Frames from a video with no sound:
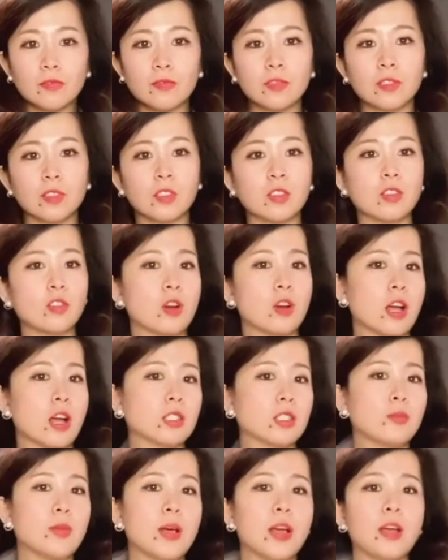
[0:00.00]

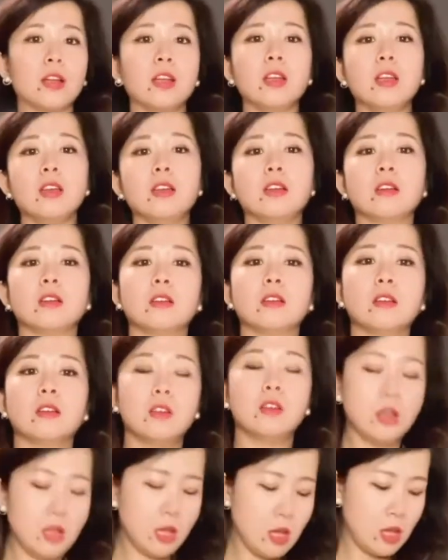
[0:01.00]
Crossbody.
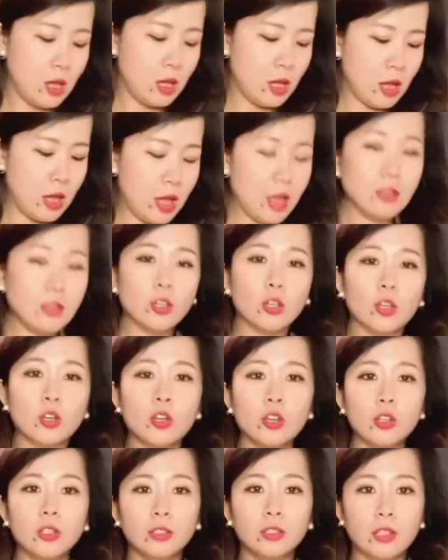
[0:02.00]
And the
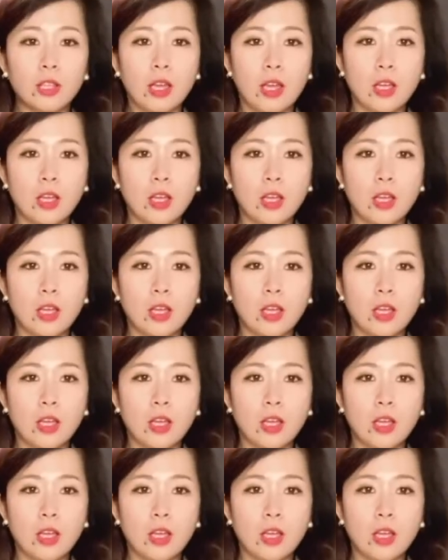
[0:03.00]
good thing,